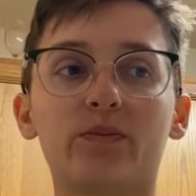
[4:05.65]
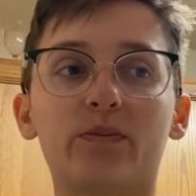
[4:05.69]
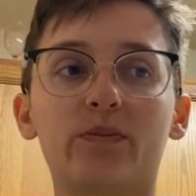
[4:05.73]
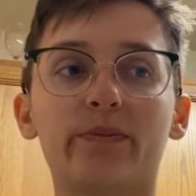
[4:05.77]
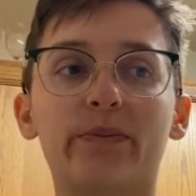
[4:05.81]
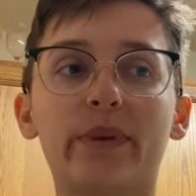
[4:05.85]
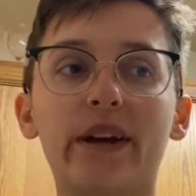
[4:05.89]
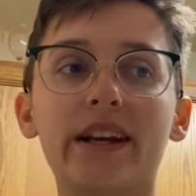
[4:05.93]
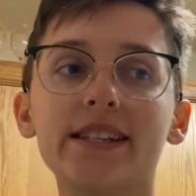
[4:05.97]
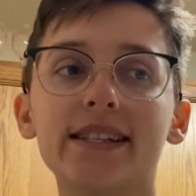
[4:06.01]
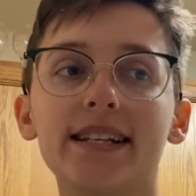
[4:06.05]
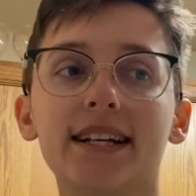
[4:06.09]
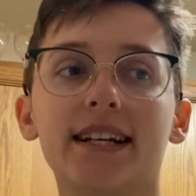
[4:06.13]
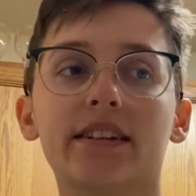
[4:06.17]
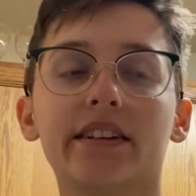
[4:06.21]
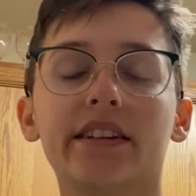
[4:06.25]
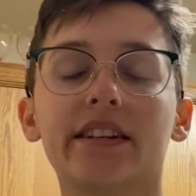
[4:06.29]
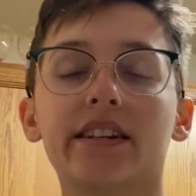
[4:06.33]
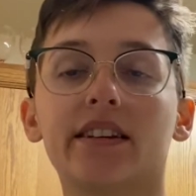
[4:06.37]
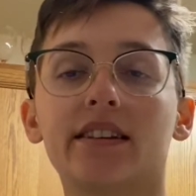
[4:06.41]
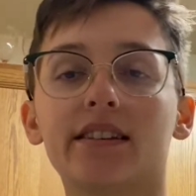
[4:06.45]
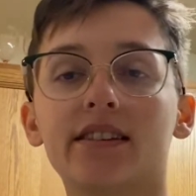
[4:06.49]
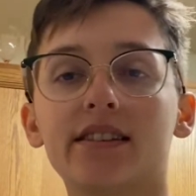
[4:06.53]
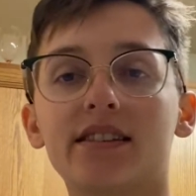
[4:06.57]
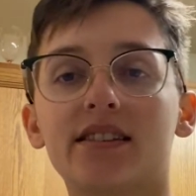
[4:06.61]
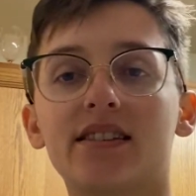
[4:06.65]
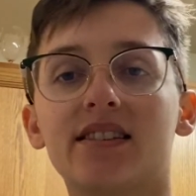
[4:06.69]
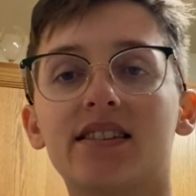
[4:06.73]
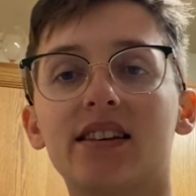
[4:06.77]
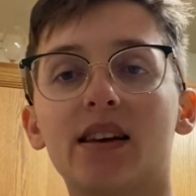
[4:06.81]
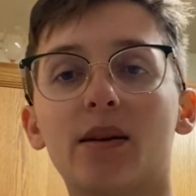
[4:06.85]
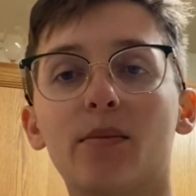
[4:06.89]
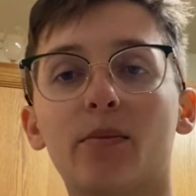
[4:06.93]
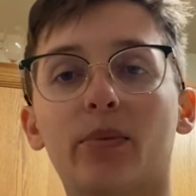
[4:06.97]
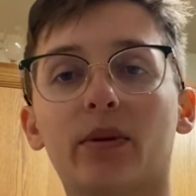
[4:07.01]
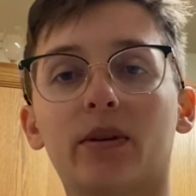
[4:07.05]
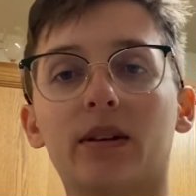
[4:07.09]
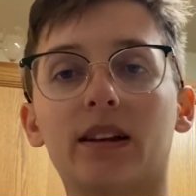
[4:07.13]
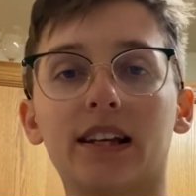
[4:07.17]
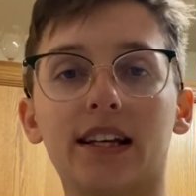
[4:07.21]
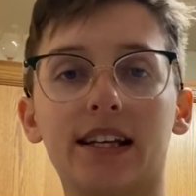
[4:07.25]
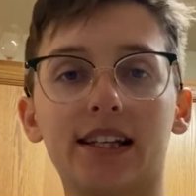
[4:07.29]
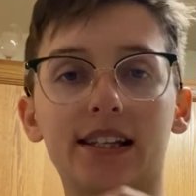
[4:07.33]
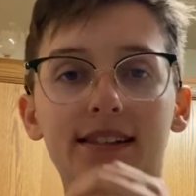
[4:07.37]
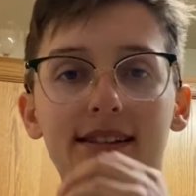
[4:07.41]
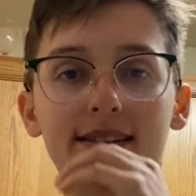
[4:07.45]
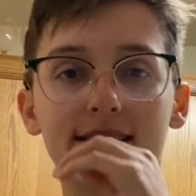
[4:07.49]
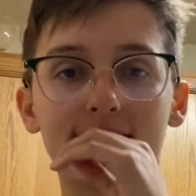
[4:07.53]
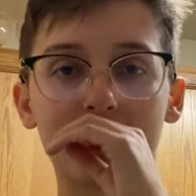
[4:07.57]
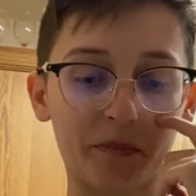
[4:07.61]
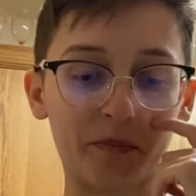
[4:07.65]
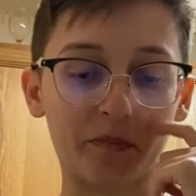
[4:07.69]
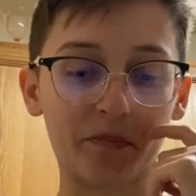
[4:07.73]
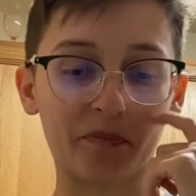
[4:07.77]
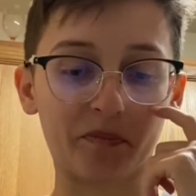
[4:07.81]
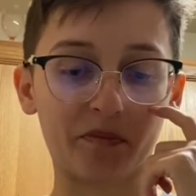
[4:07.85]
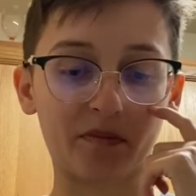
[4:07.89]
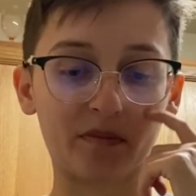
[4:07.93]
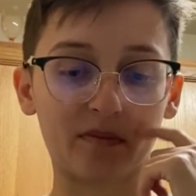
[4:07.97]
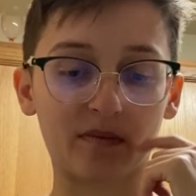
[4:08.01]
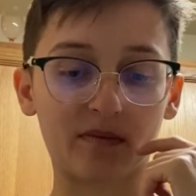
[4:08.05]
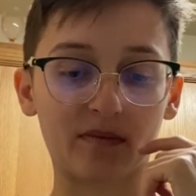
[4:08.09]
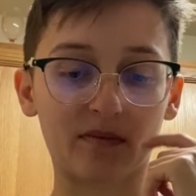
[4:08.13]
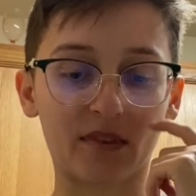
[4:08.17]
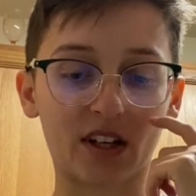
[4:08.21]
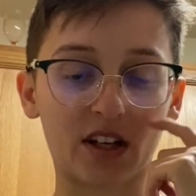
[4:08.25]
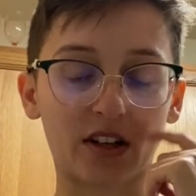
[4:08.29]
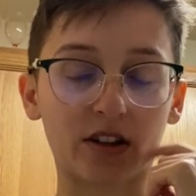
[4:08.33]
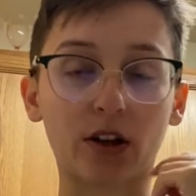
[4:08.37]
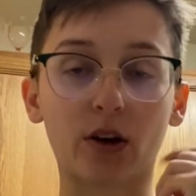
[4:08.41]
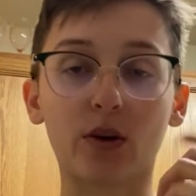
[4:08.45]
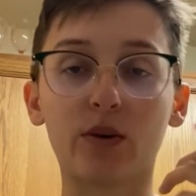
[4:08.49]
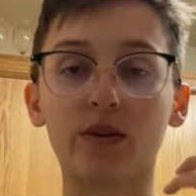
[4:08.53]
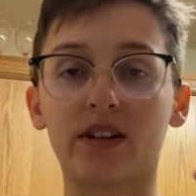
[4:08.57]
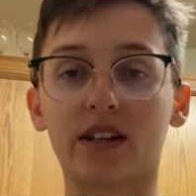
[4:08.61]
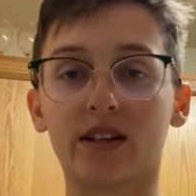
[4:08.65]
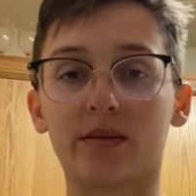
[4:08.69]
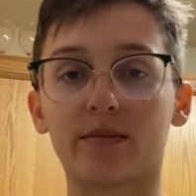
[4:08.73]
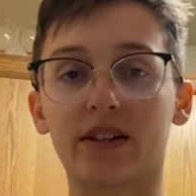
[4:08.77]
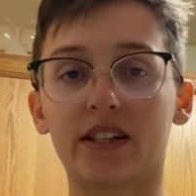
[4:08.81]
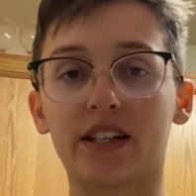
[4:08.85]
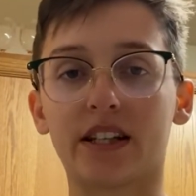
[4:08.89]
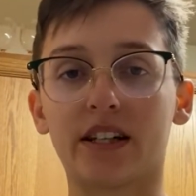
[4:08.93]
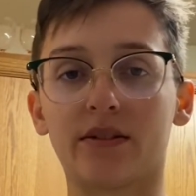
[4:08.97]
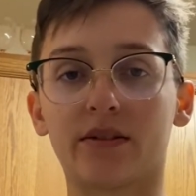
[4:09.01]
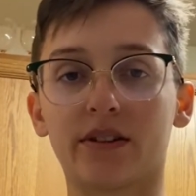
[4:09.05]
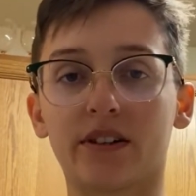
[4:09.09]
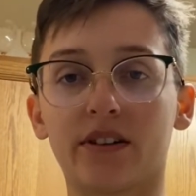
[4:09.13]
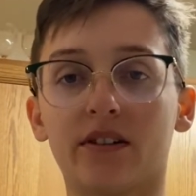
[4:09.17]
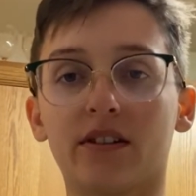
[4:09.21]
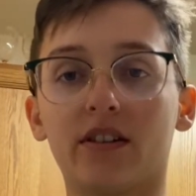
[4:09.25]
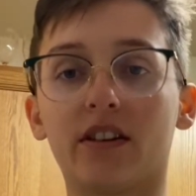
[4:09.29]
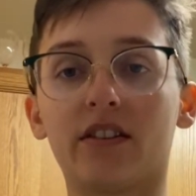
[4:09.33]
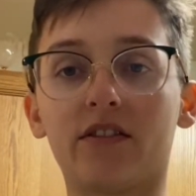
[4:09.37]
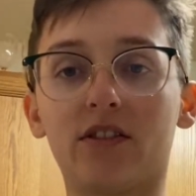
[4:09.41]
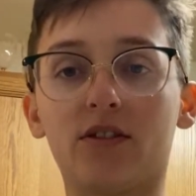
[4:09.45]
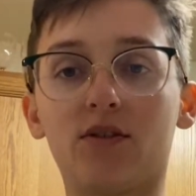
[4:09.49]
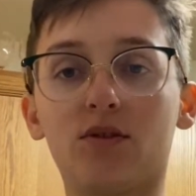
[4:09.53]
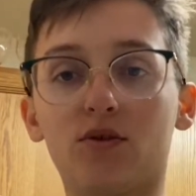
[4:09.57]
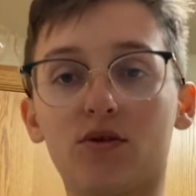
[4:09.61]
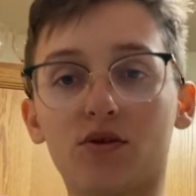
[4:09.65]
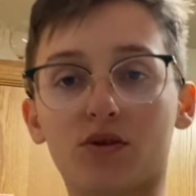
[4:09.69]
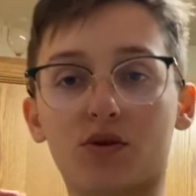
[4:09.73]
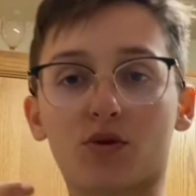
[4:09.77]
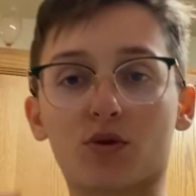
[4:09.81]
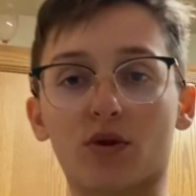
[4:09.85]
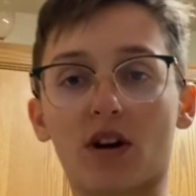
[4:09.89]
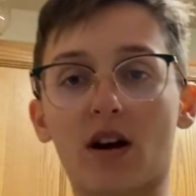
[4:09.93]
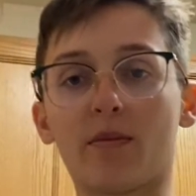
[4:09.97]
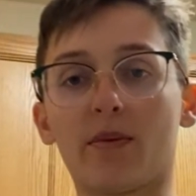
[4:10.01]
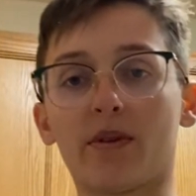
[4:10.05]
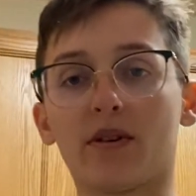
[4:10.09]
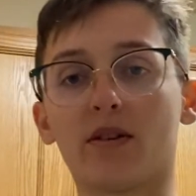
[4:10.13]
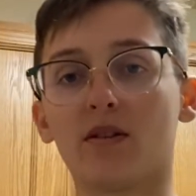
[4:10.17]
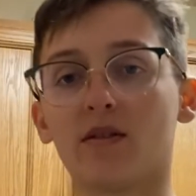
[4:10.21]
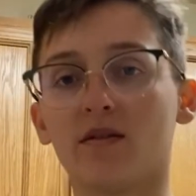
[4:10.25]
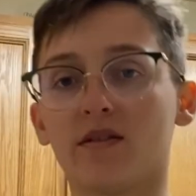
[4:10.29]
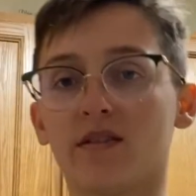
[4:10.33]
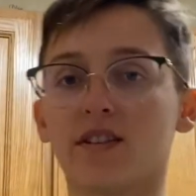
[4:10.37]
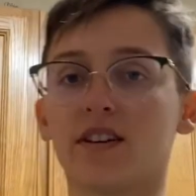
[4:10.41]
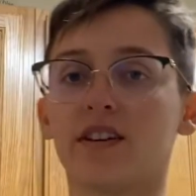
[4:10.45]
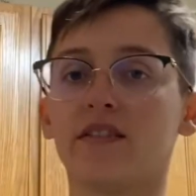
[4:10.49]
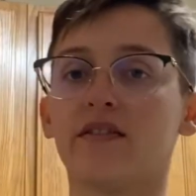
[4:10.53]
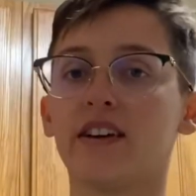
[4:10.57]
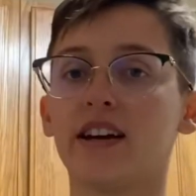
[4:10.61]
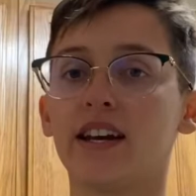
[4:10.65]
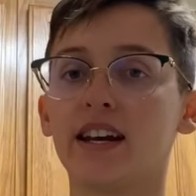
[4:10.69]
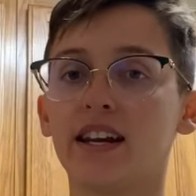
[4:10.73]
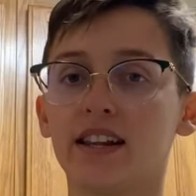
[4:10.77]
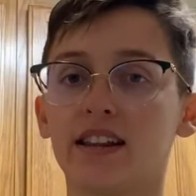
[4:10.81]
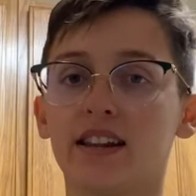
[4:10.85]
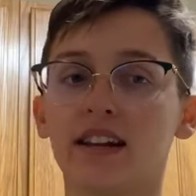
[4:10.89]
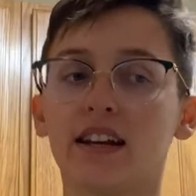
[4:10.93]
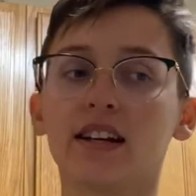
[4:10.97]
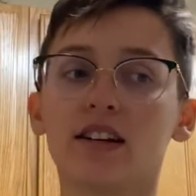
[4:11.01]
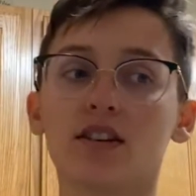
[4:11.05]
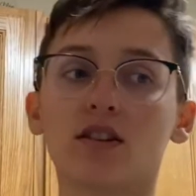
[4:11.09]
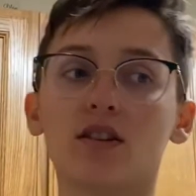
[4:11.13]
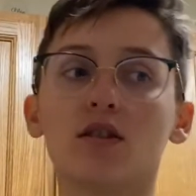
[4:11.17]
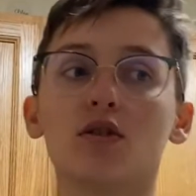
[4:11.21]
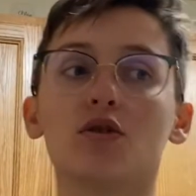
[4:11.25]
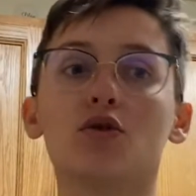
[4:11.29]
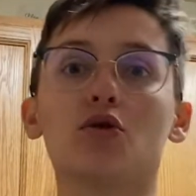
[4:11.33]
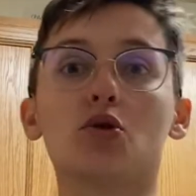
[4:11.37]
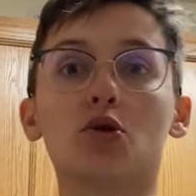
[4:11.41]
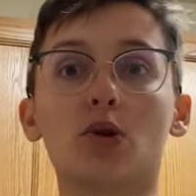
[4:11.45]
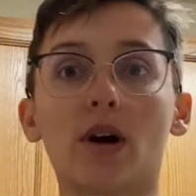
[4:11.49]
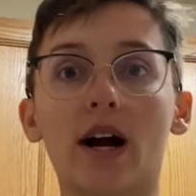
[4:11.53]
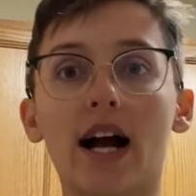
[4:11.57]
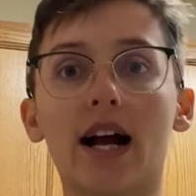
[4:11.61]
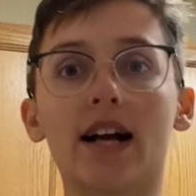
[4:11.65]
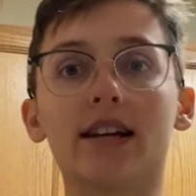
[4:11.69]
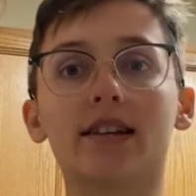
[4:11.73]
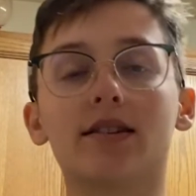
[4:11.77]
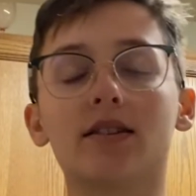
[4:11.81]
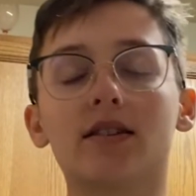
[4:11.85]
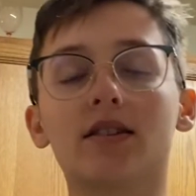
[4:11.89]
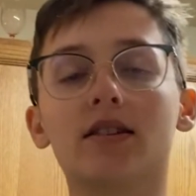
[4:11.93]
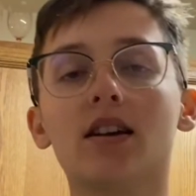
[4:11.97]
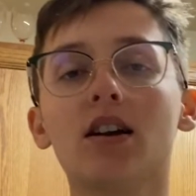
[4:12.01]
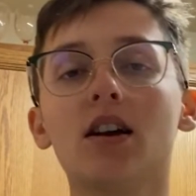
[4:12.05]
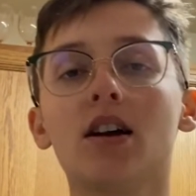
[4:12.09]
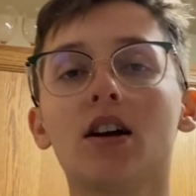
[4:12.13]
basically the simplest clothing material, if you just drape it over. If anything, dress